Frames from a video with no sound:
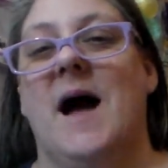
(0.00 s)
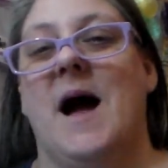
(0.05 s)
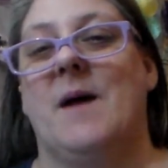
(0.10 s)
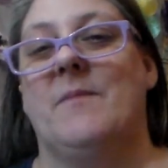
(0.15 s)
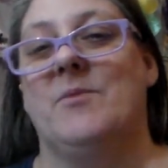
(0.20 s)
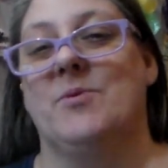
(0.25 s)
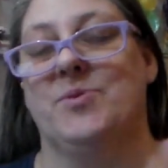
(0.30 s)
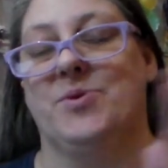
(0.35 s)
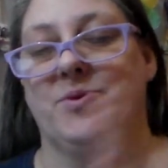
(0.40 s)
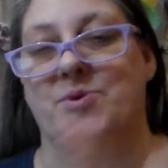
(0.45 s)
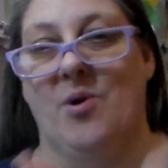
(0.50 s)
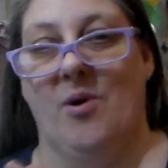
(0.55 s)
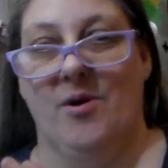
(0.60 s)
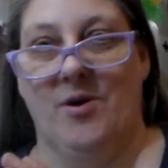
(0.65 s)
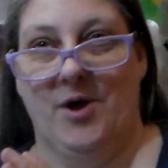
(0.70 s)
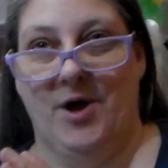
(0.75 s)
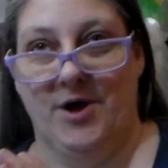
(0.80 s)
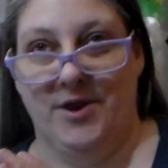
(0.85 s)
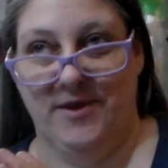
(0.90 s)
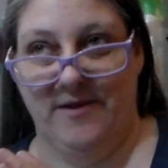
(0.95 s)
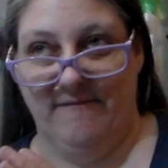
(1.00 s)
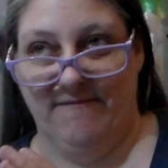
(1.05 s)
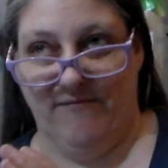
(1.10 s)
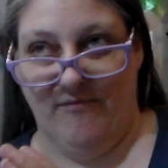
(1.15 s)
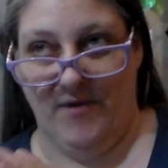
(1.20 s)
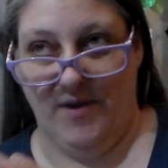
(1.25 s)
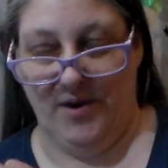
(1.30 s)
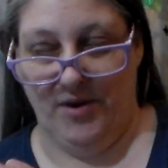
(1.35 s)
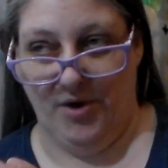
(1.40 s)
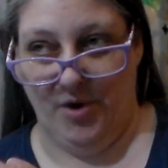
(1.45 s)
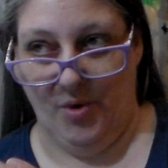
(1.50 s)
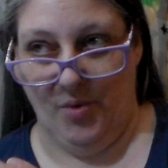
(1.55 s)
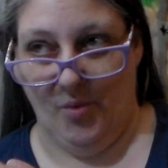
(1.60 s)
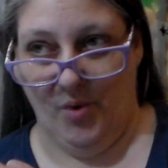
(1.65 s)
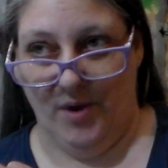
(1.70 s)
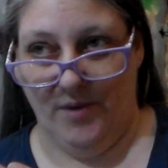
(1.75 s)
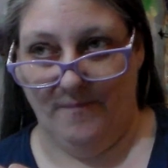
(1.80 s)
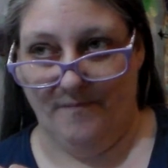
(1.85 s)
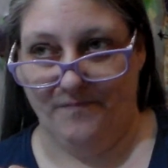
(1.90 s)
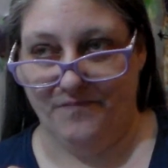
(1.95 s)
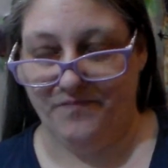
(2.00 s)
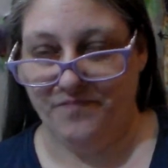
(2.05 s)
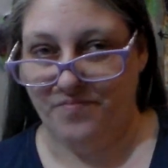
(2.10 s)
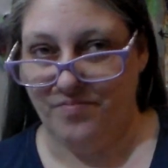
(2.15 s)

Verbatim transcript: I'm going to start a different new one.